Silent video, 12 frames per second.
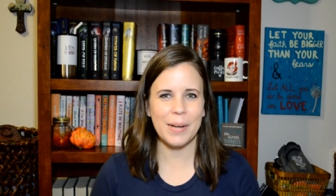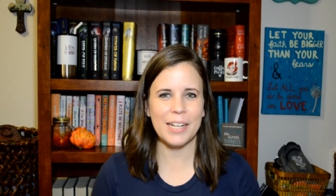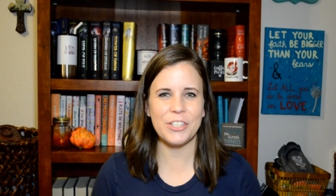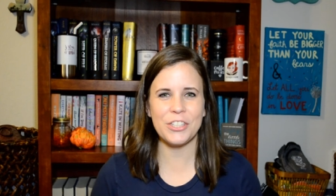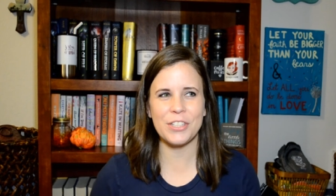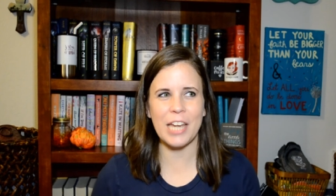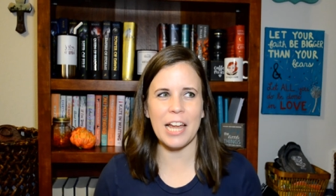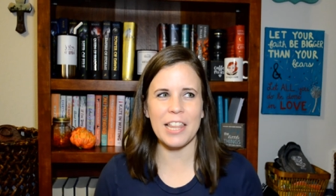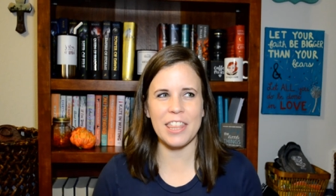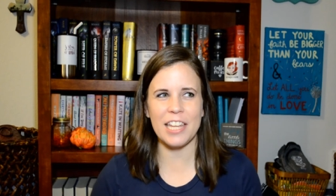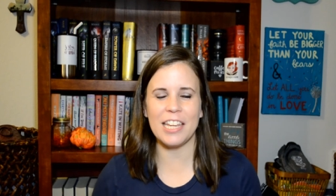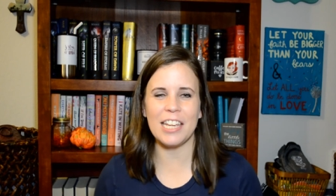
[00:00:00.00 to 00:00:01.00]
But I just
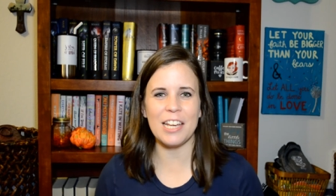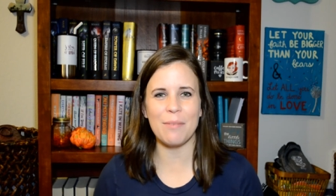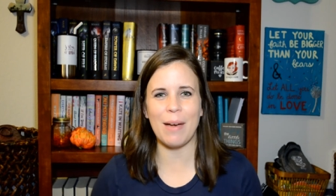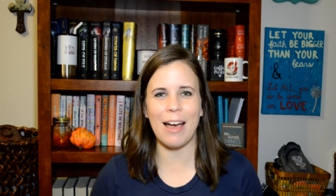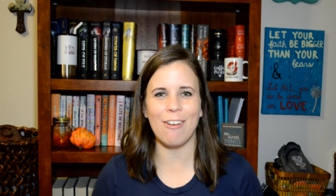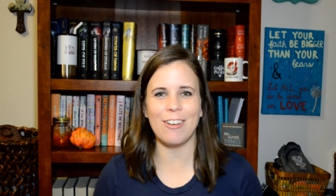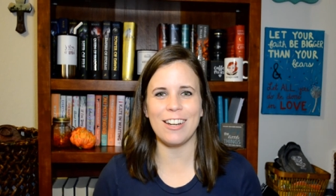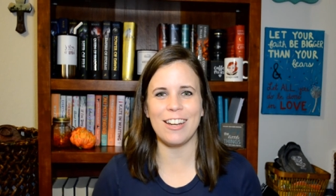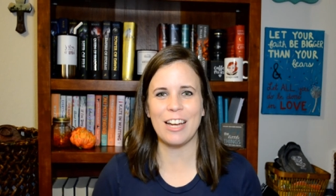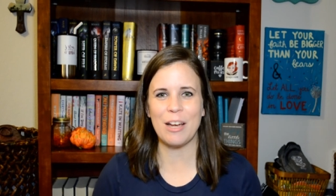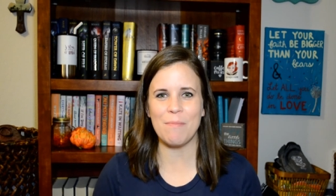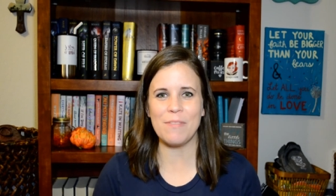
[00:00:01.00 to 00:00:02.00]
got thinking about
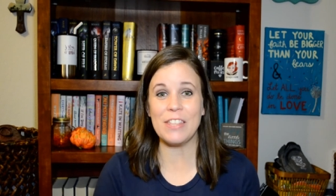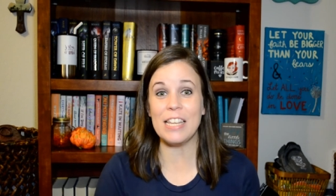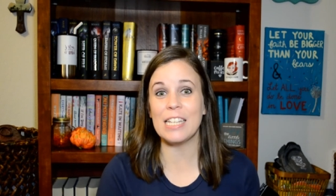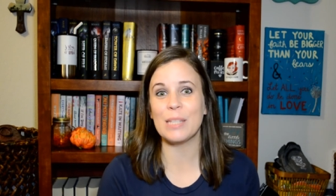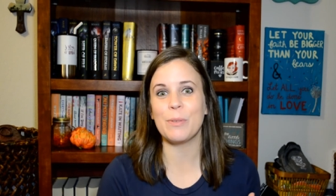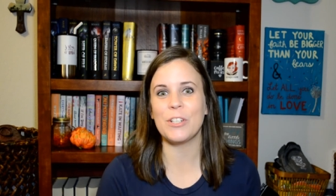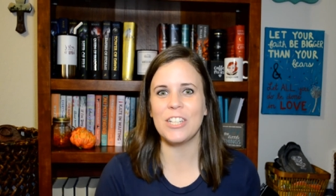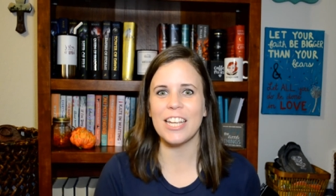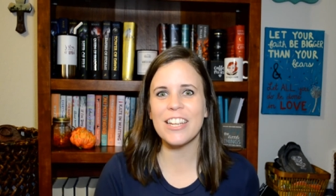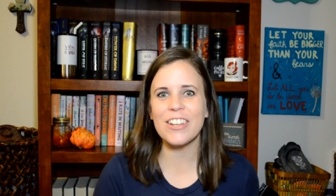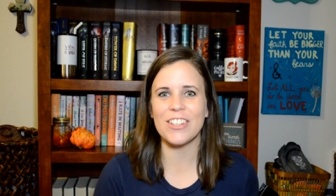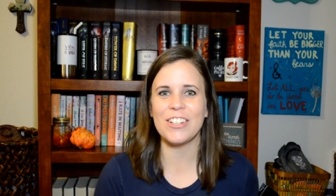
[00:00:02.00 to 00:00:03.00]
um, these
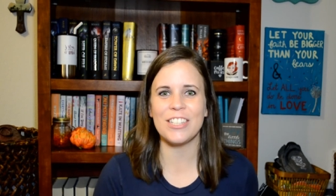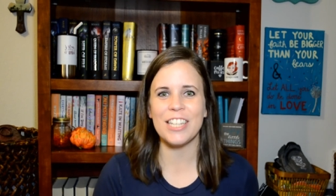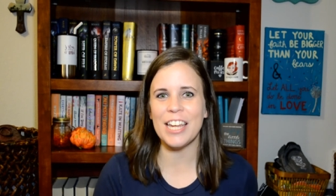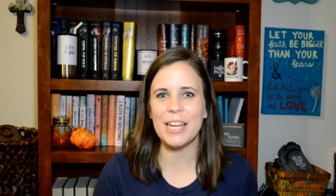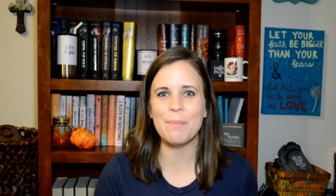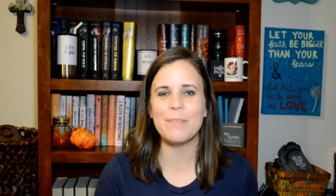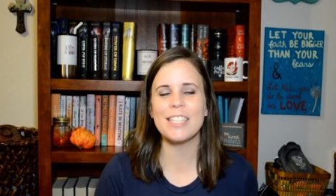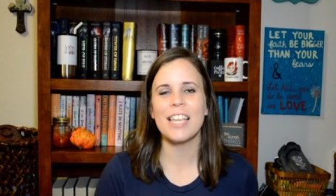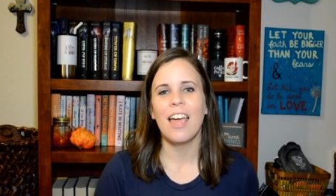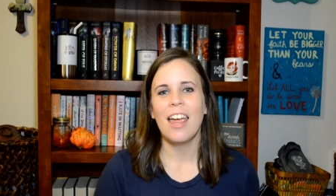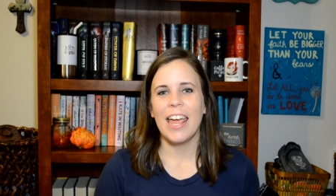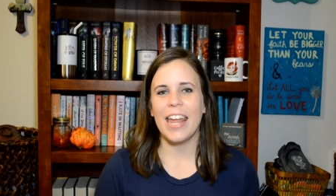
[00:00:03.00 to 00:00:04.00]
particular tips
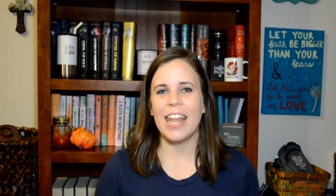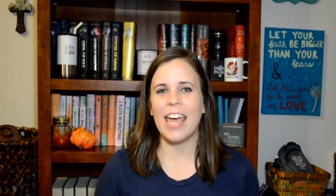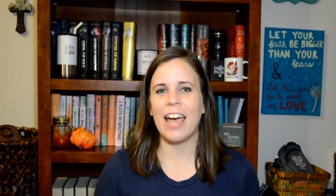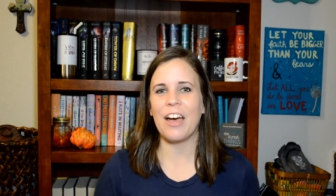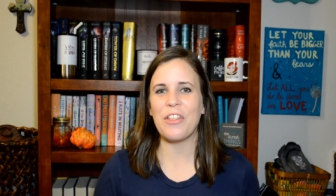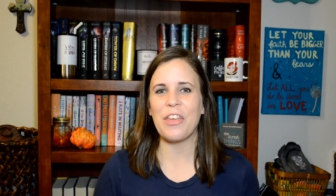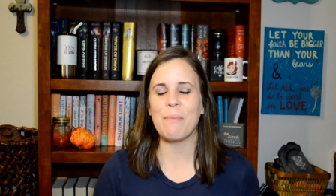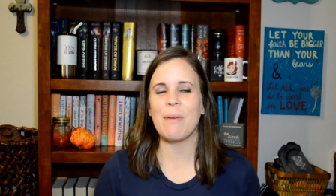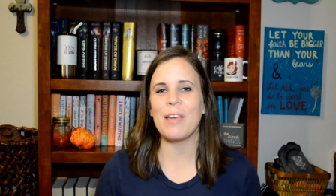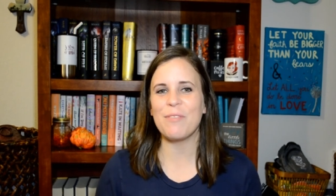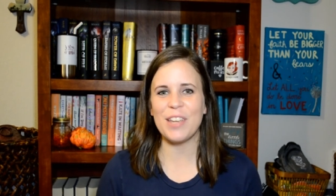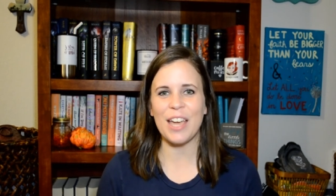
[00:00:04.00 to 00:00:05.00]
and how they
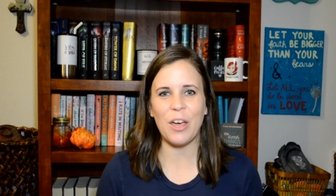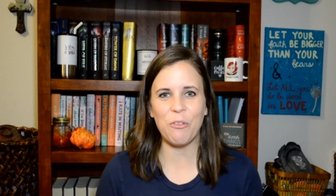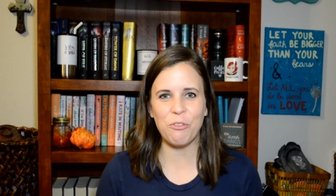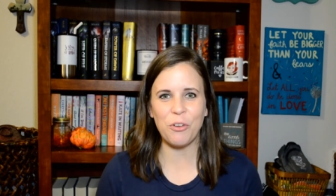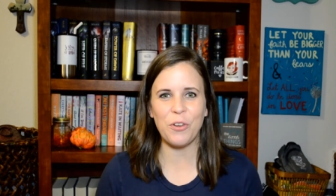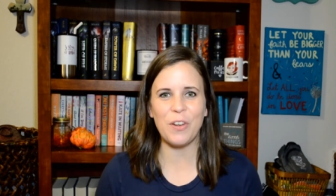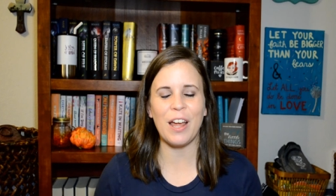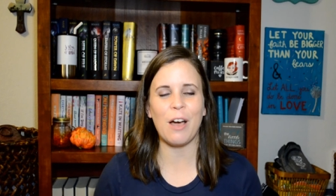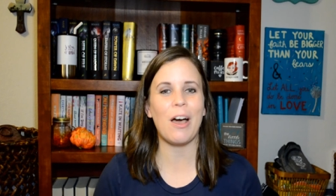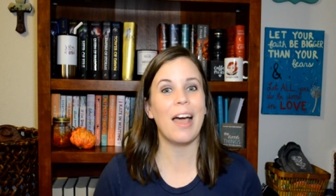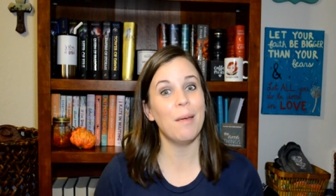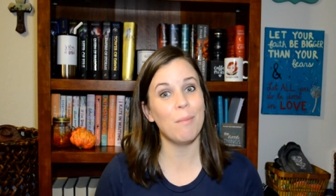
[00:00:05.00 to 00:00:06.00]
might be helpful and
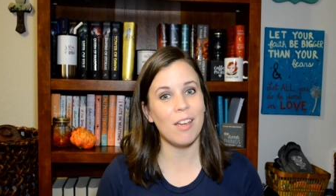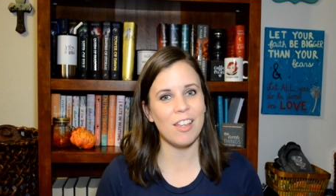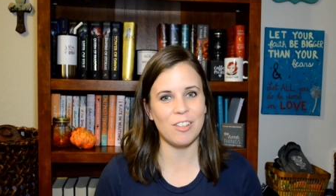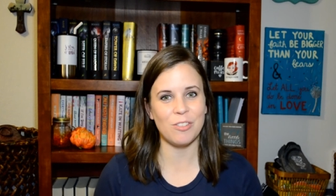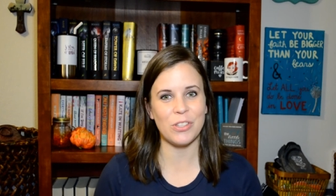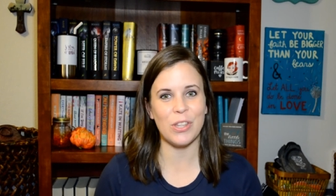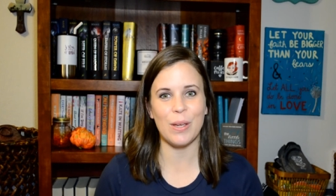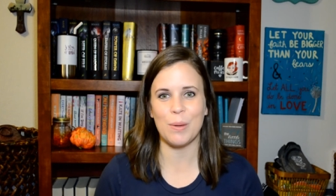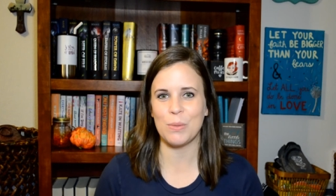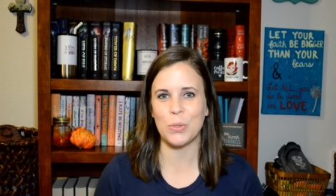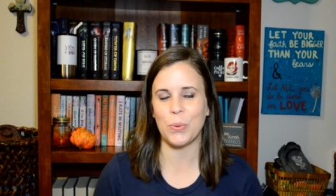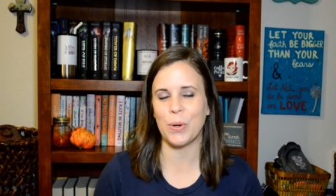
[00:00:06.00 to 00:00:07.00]
how I might use
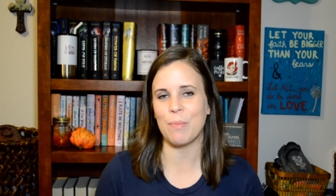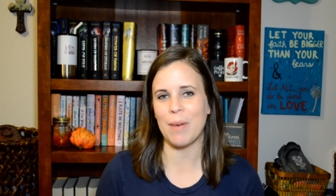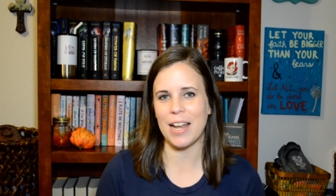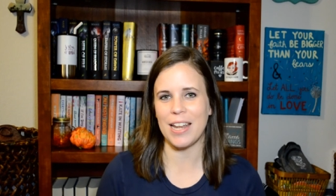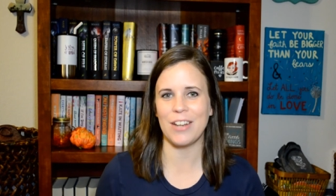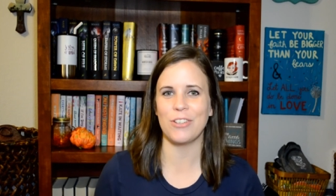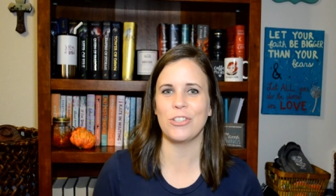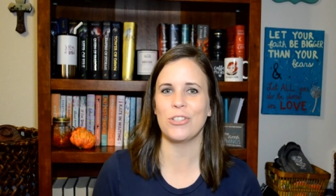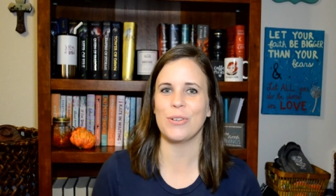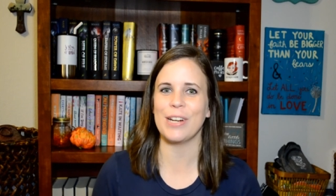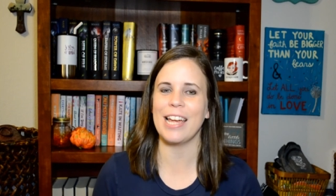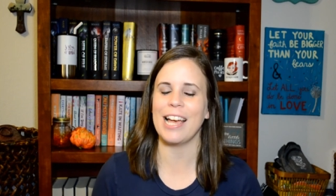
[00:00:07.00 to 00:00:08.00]
them toward my Nano
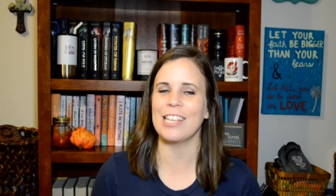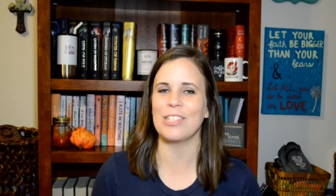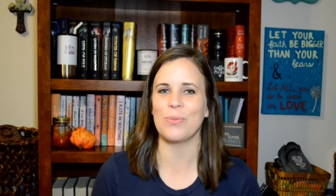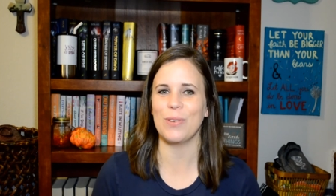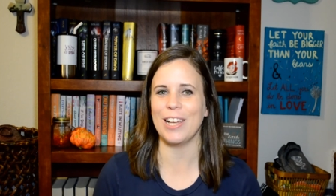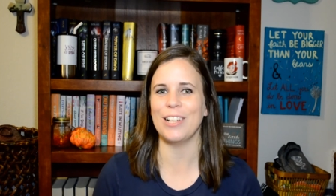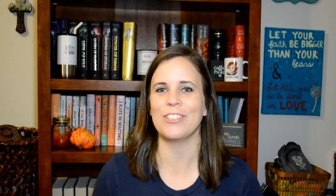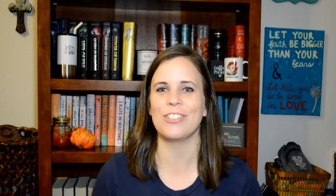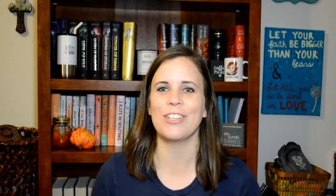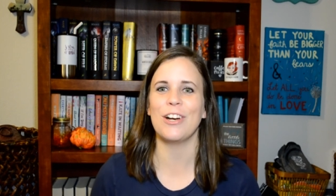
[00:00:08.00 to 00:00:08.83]
story as well.